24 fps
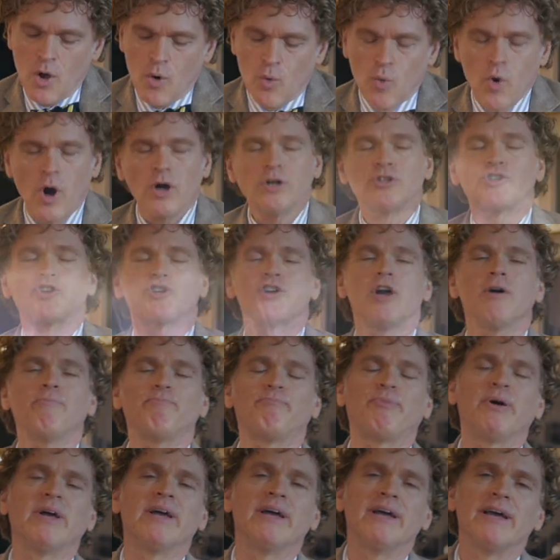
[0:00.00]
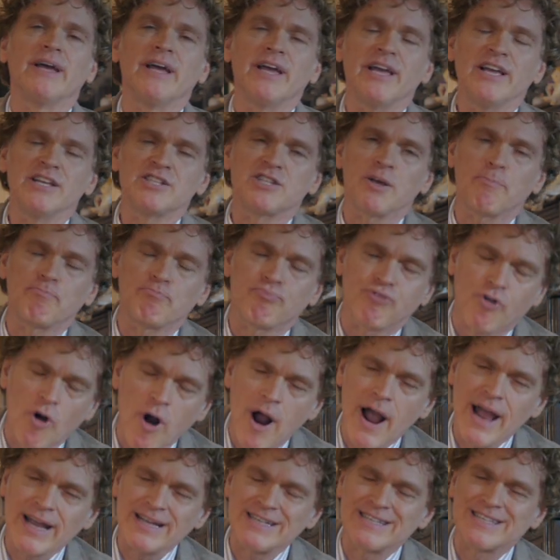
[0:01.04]
Worship is a
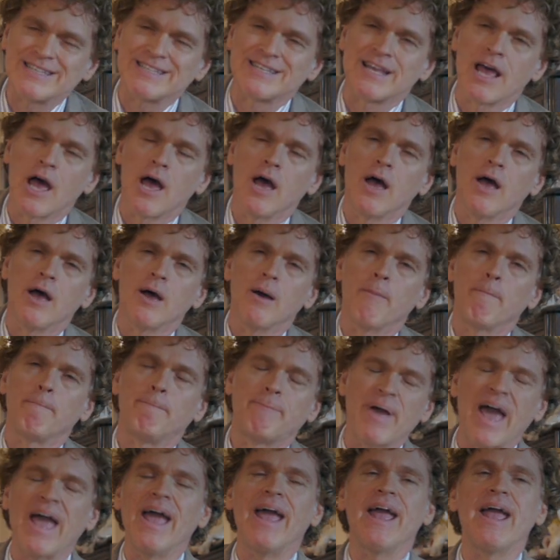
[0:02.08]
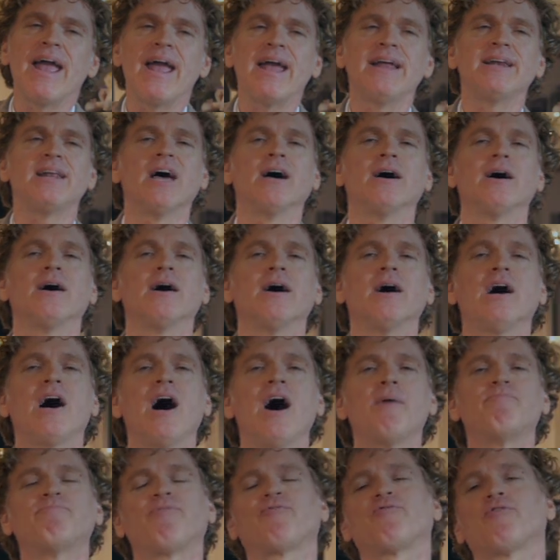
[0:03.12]
price paid
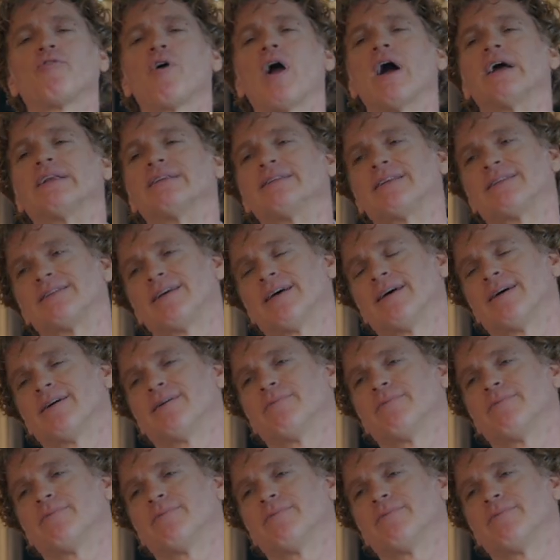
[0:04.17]
up front.